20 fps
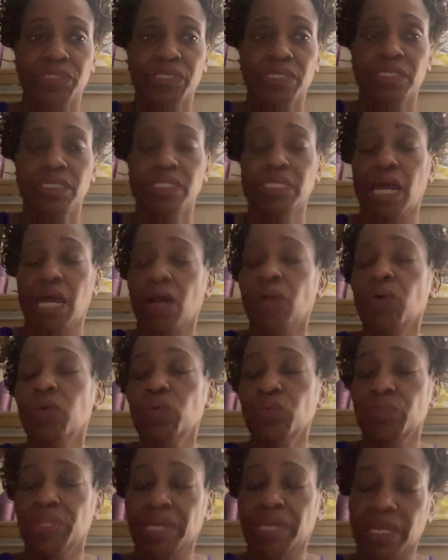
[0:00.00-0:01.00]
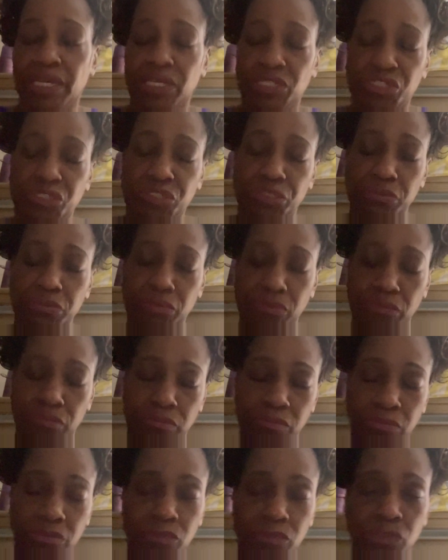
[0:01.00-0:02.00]
not who they
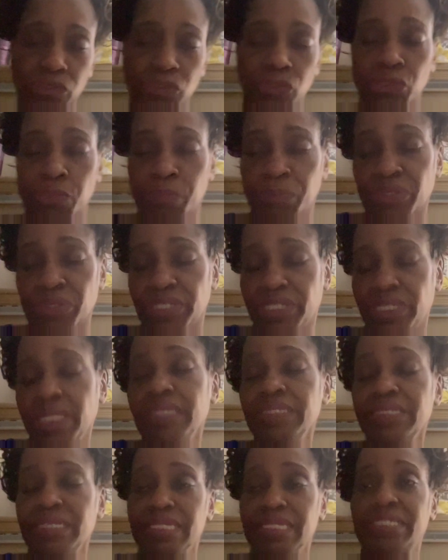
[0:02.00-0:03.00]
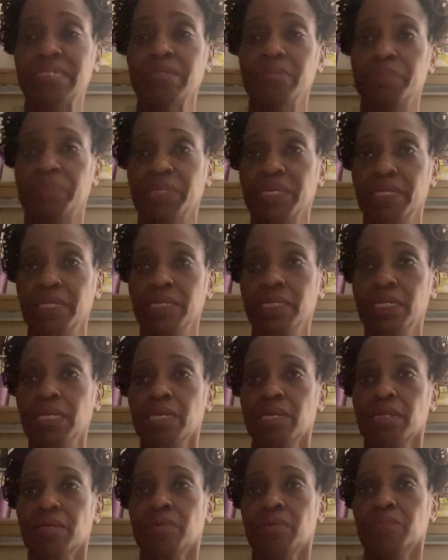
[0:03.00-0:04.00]
pretended to be,
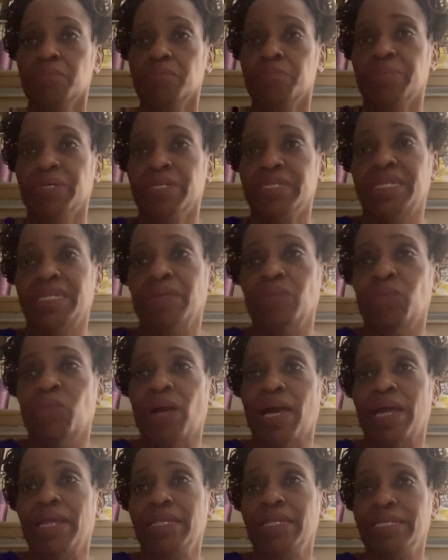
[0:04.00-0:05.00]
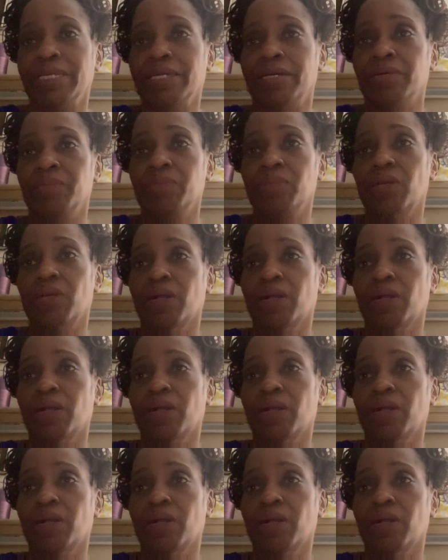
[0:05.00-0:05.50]
but they wind up